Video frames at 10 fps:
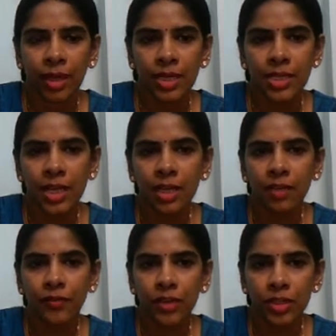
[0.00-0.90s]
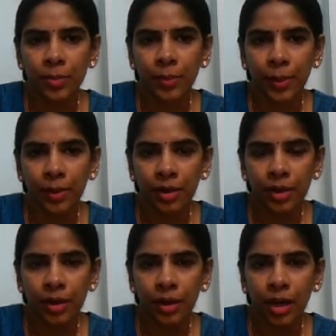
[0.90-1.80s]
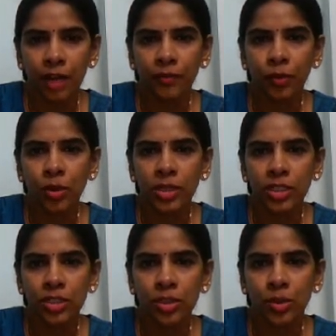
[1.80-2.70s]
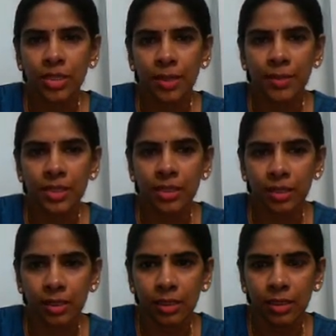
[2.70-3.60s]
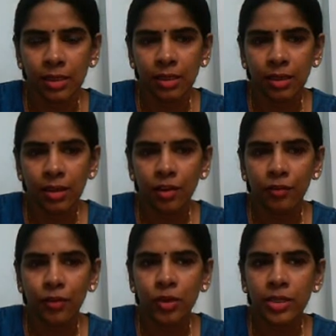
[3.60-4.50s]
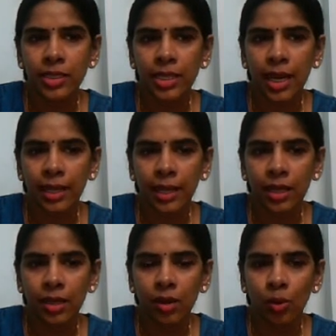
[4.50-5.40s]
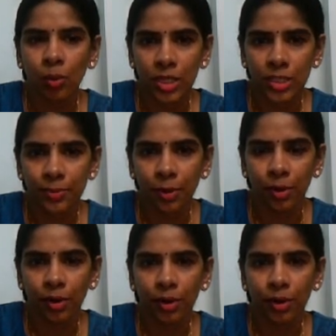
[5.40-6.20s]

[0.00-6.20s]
Take a filter paper and fold it to a semicircle. Fold it again once more.